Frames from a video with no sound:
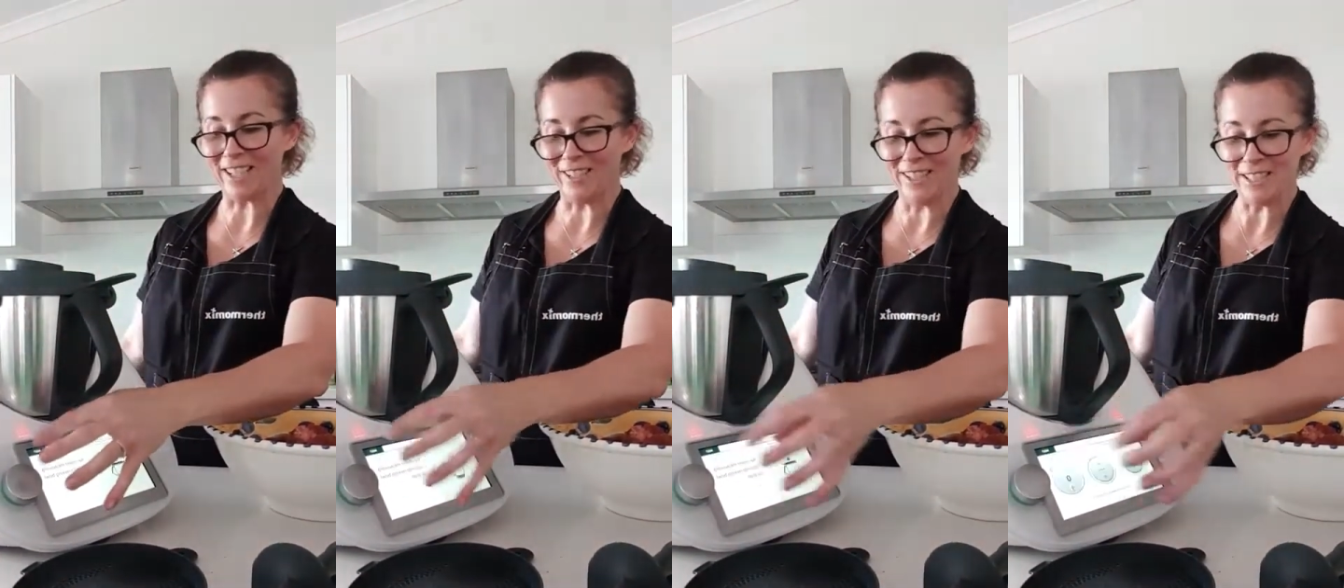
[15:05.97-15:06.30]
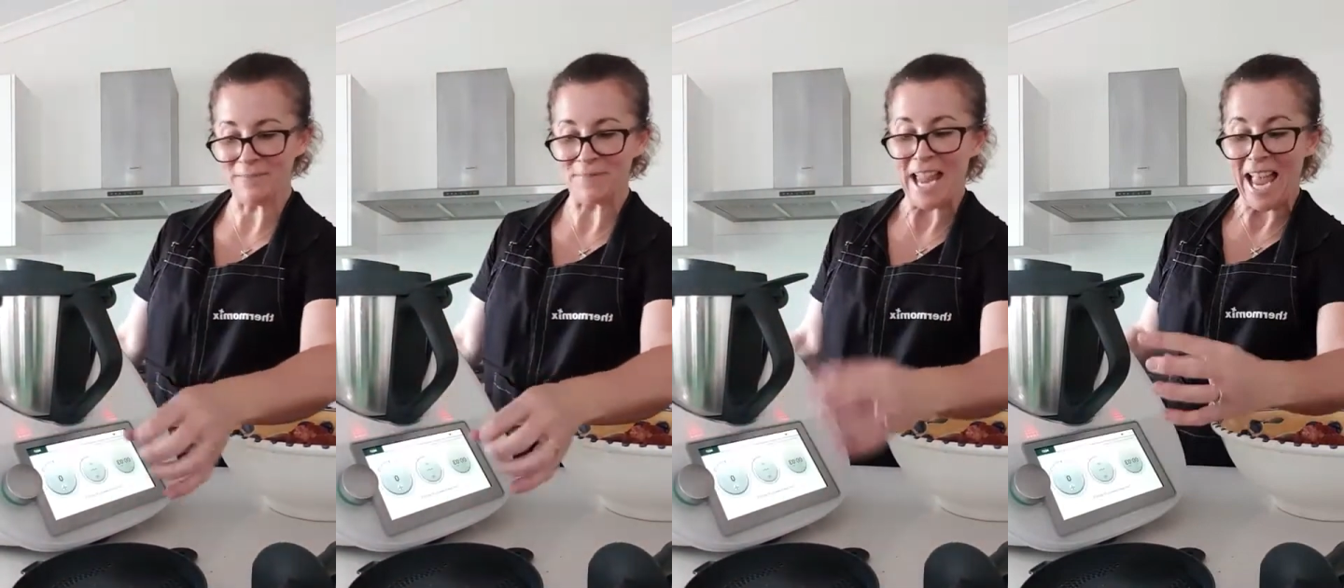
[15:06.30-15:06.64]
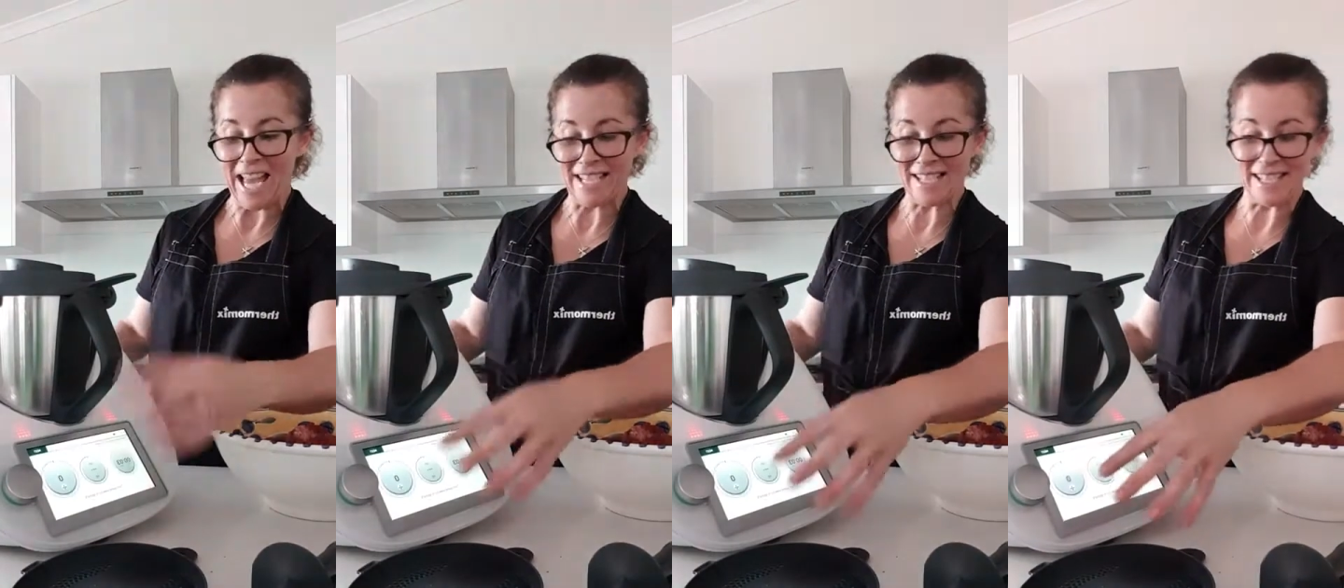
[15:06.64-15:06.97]
on,
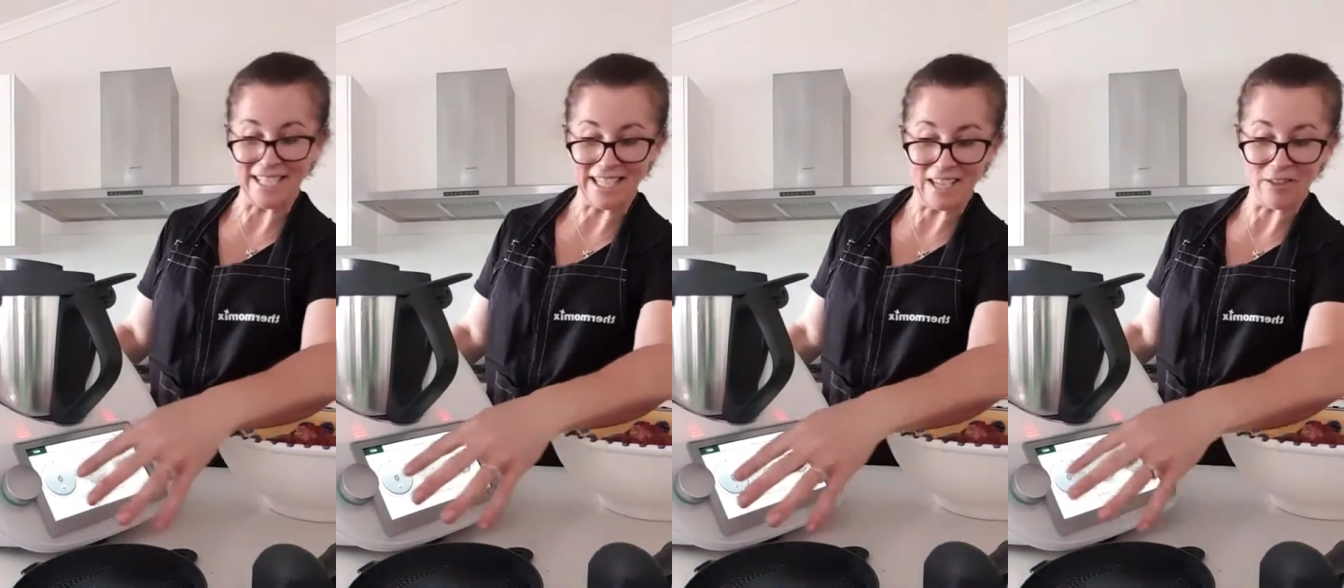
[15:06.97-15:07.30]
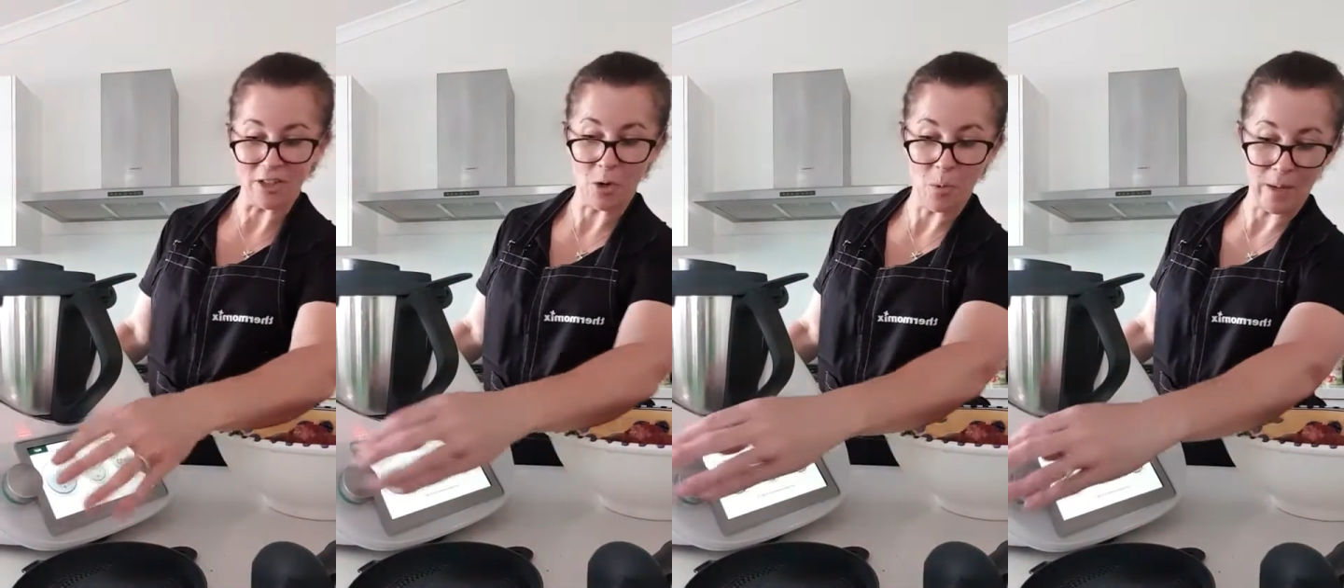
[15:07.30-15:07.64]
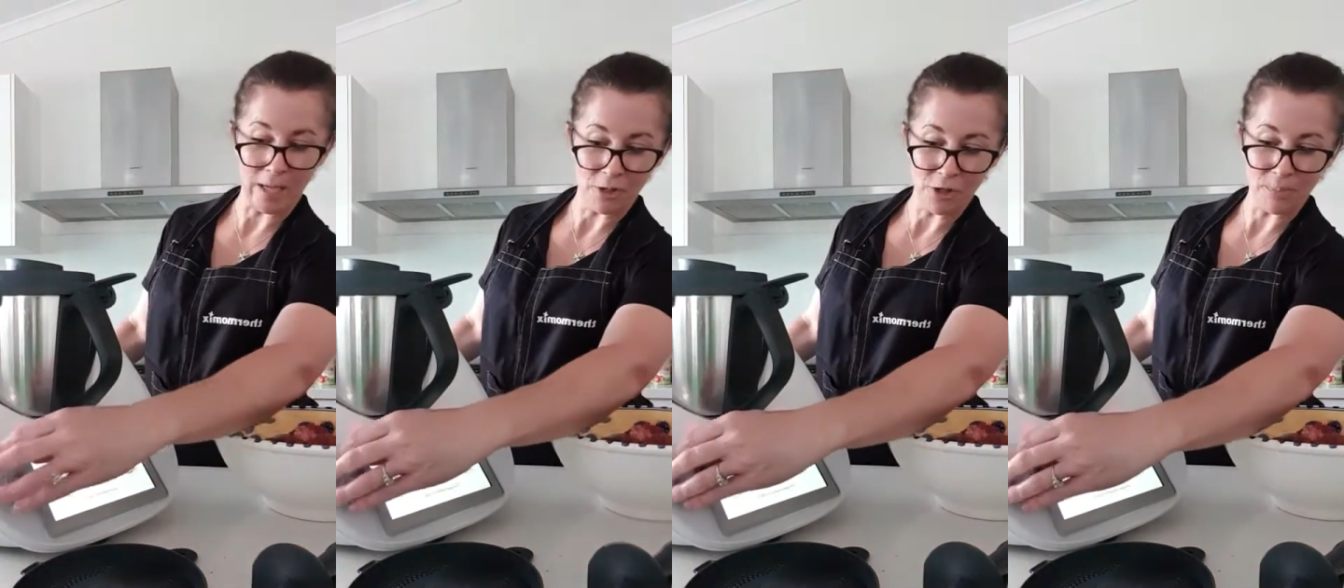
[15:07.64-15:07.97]
and it's going to give it a
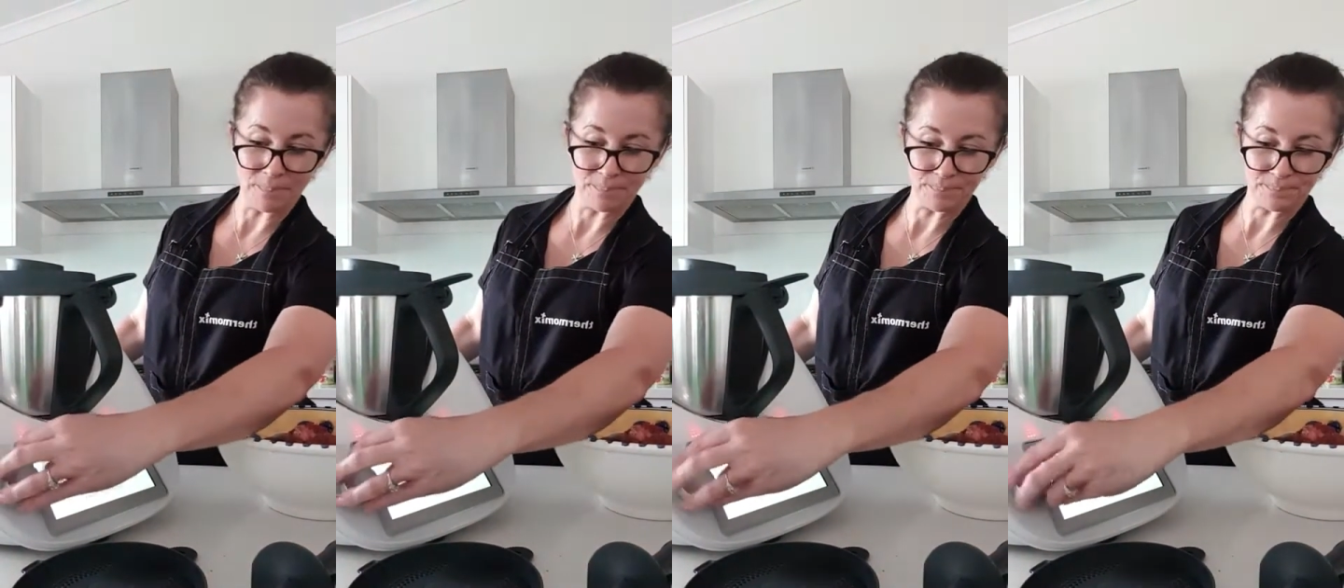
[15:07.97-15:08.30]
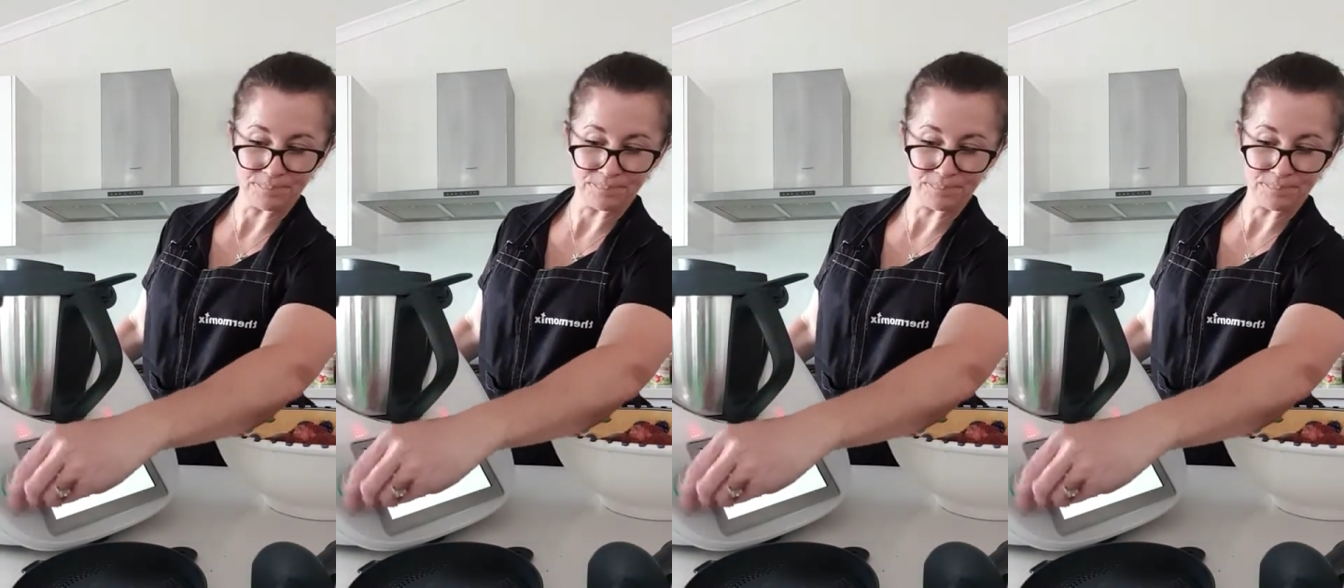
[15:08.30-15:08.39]
quick chop.